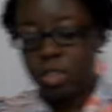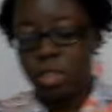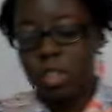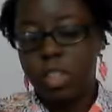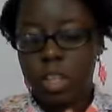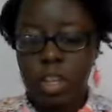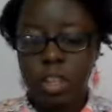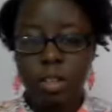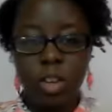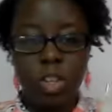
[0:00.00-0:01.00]
So you see how
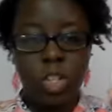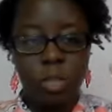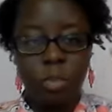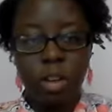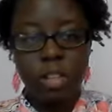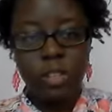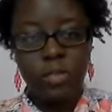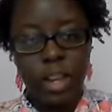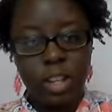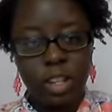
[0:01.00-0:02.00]
the Hershey's bar is
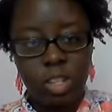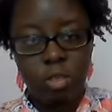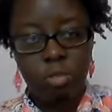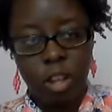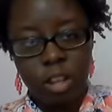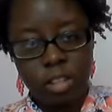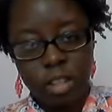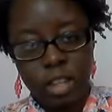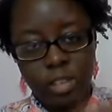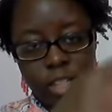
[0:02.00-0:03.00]
divided into blocks?
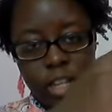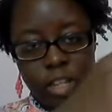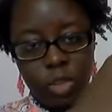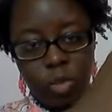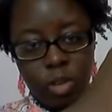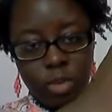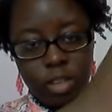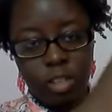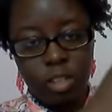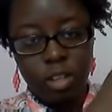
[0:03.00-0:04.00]
I have exactly 3
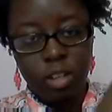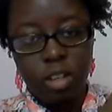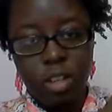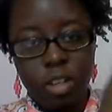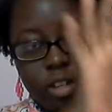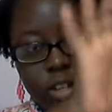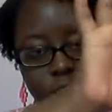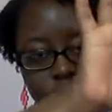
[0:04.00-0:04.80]
pieces here. This